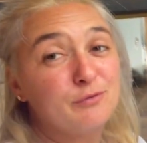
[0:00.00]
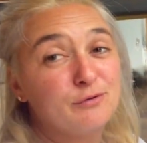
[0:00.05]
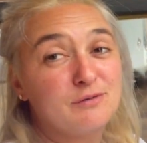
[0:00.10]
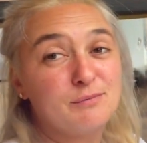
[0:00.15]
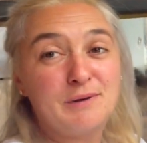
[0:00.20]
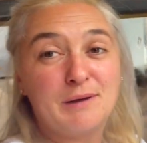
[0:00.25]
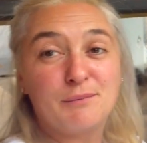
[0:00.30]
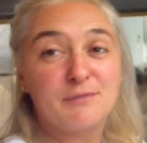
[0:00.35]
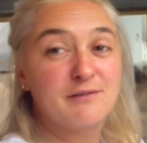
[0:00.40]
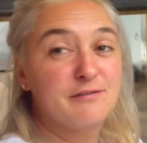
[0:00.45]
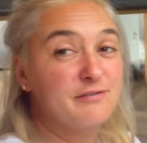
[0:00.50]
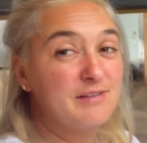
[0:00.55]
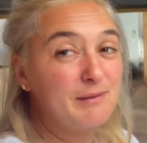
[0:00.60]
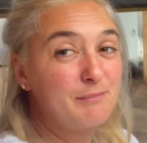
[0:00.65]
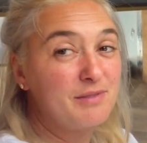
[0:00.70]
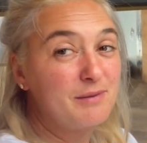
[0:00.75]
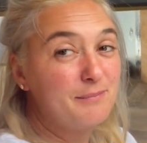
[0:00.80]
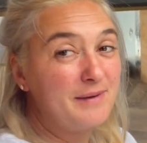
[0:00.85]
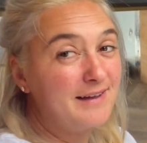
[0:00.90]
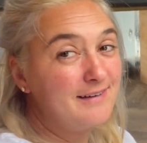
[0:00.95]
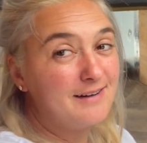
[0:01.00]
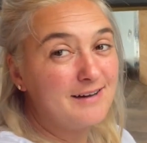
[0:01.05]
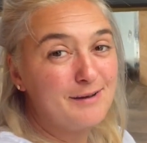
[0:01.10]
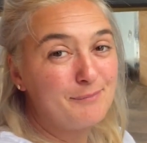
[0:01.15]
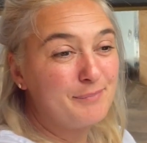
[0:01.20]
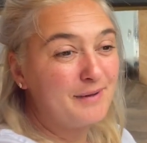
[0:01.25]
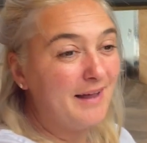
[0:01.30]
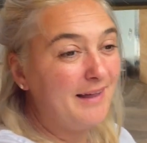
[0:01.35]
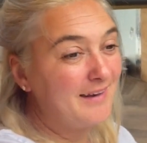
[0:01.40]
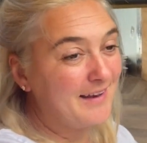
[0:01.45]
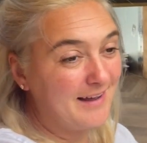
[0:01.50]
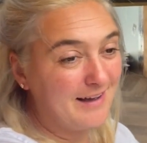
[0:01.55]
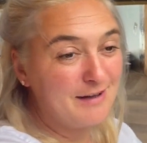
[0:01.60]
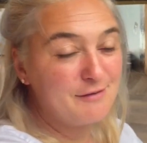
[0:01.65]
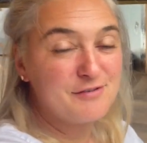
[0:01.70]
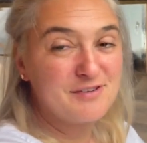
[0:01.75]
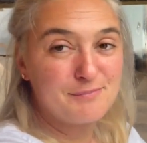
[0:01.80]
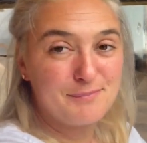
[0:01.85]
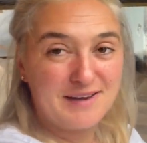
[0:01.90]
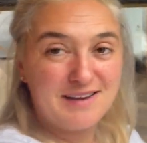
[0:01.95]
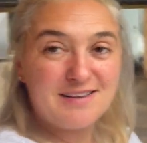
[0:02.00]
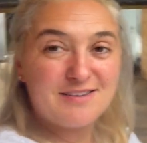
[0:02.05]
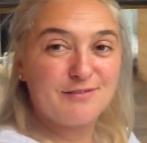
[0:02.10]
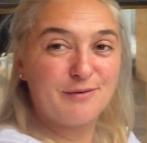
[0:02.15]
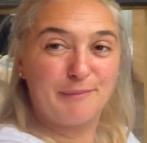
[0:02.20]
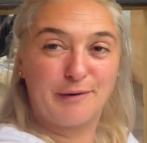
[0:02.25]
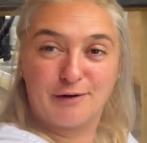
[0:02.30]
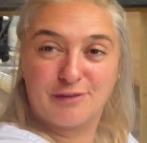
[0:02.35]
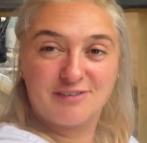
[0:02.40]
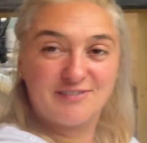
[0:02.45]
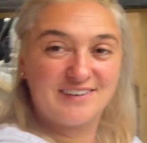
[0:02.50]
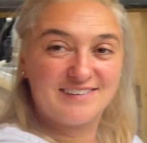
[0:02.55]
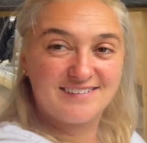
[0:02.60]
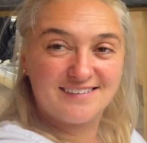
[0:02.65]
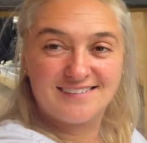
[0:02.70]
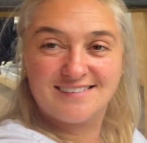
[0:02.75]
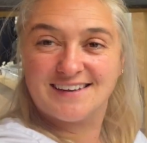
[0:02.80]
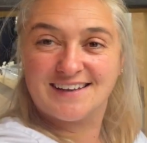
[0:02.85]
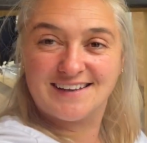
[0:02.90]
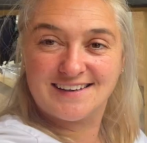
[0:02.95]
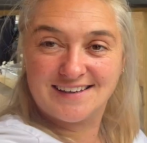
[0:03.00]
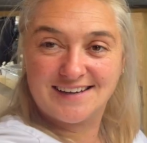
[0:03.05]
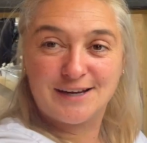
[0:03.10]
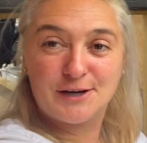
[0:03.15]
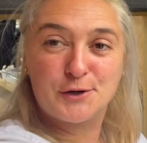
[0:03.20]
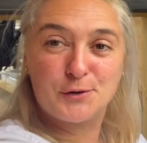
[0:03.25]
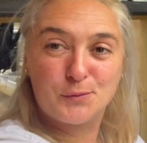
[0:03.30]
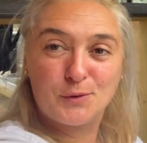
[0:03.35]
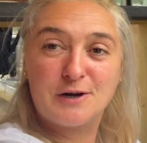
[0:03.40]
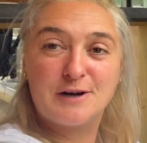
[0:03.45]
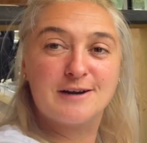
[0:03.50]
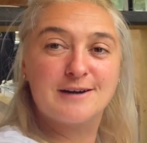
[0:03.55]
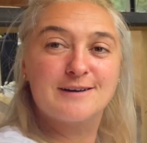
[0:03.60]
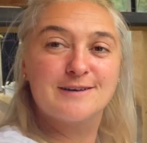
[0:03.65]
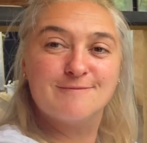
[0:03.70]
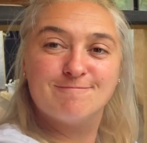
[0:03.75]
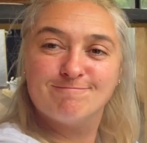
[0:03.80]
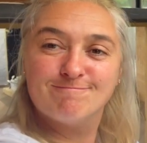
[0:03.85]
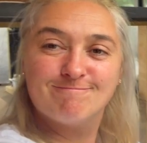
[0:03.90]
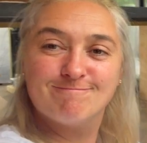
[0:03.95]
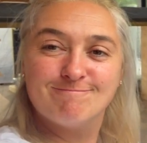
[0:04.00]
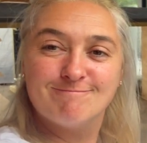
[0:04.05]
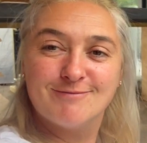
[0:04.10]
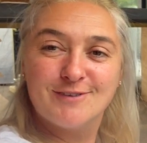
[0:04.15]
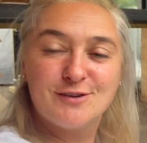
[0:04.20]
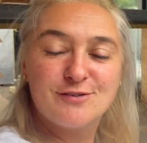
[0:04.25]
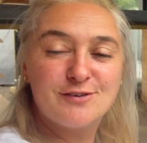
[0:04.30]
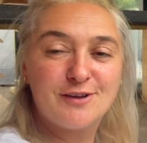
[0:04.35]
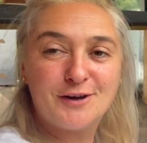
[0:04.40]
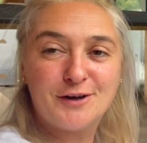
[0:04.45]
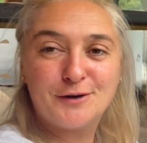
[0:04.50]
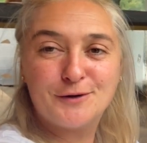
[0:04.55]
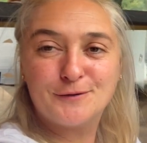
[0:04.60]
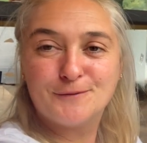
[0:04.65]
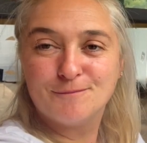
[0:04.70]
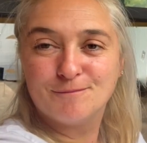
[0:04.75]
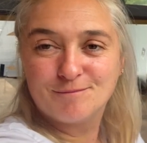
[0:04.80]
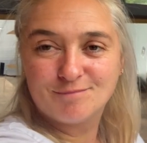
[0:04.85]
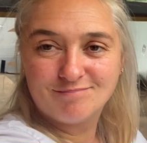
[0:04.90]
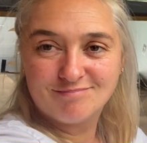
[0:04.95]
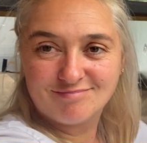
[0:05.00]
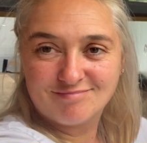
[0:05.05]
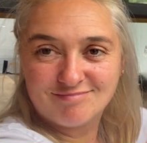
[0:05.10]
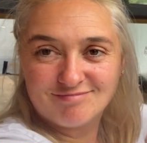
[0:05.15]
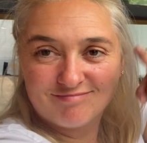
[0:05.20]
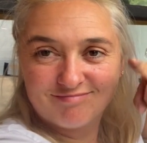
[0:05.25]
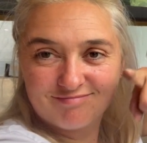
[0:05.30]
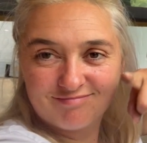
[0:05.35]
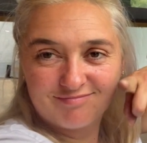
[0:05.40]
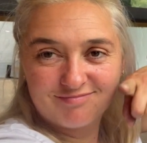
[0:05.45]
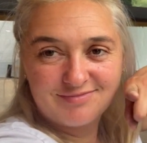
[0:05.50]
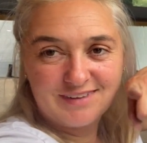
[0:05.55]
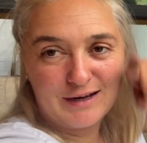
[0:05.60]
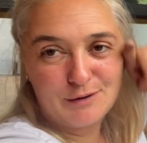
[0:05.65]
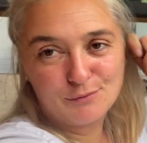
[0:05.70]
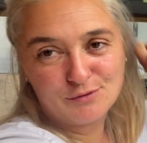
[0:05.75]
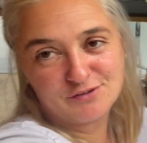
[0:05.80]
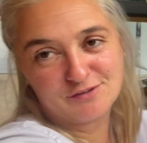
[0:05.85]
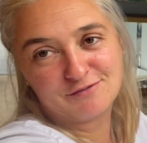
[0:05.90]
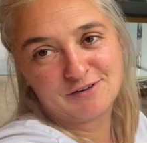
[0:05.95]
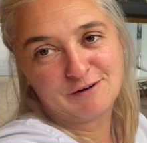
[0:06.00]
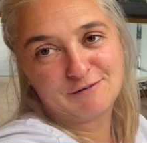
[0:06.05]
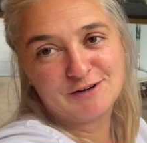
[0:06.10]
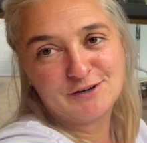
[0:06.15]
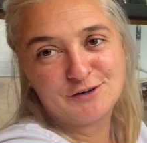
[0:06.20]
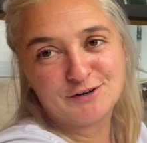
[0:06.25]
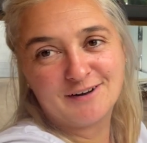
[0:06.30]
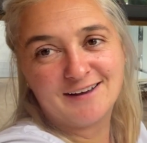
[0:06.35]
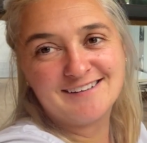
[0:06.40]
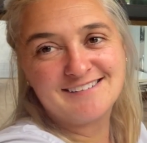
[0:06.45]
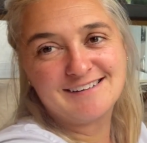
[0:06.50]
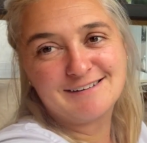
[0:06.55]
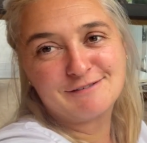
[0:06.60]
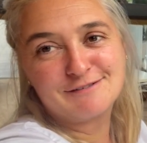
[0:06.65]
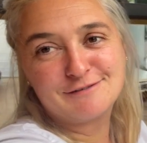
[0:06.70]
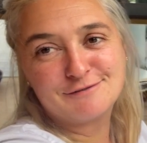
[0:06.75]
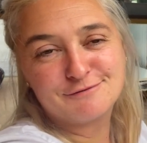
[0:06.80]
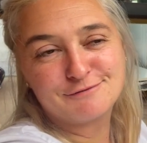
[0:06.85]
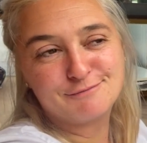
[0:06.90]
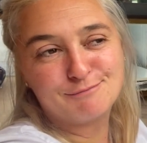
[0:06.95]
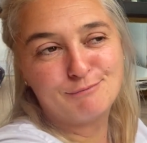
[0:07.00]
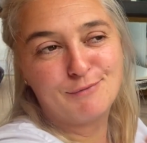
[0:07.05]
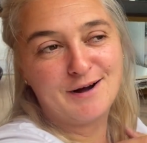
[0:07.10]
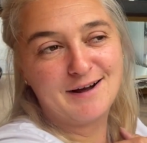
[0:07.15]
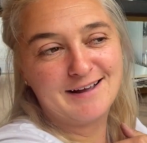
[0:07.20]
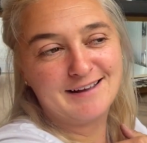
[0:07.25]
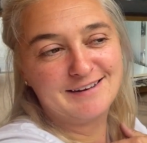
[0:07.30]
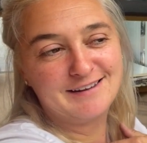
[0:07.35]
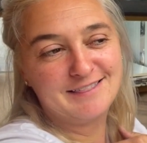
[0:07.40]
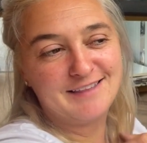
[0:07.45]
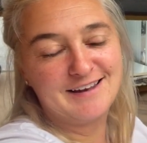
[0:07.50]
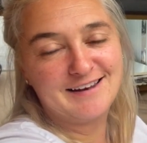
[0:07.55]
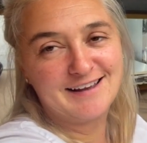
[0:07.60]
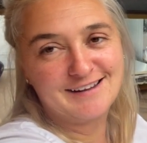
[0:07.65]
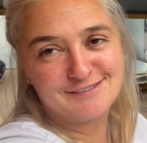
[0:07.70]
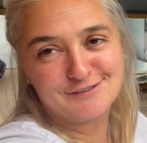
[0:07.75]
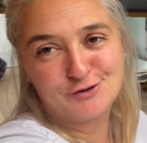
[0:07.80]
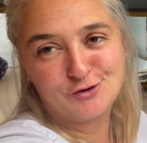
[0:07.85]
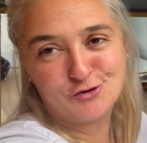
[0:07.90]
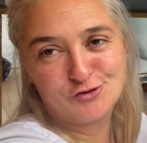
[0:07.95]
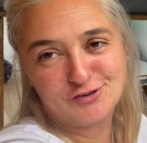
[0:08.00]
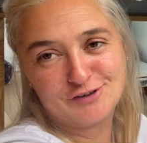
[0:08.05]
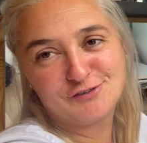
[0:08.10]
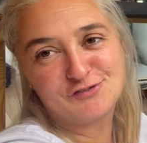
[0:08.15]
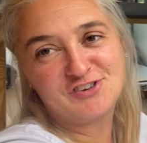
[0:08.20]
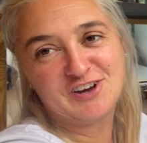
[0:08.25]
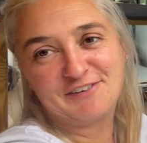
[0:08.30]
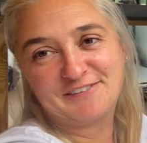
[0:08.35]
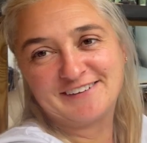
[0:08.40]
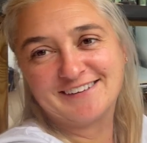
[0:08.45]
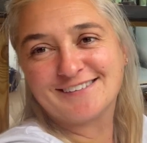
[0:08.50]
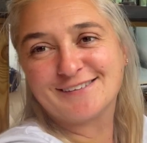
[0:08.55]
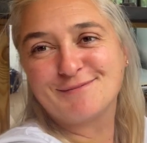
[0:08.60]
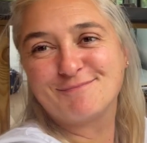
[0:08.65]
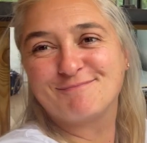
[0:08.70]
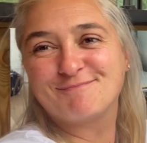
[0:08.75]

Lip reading: to be able to flip the bed up and have space for both of us to sit in here and work. So that was a very good idea of mine, and then execution of Jerry's.